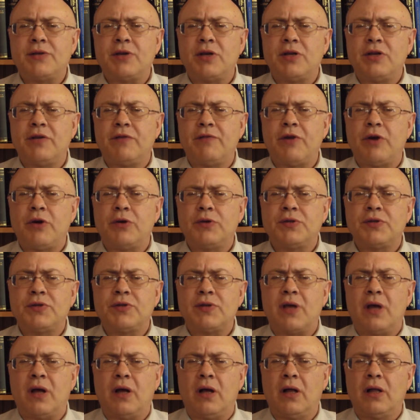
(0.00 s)

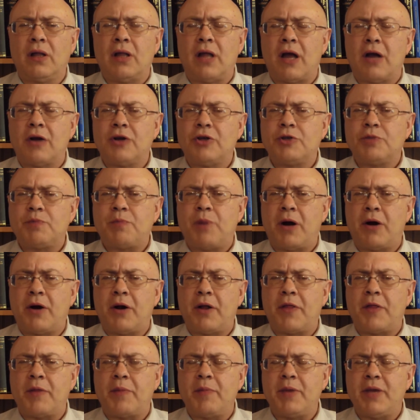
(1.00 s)
devotes a large
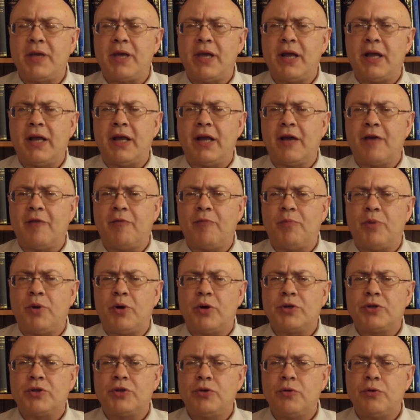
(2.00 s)
part at the beginning of
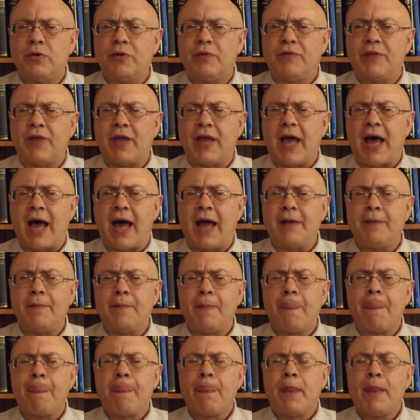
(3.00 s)
Book 2 of the Guide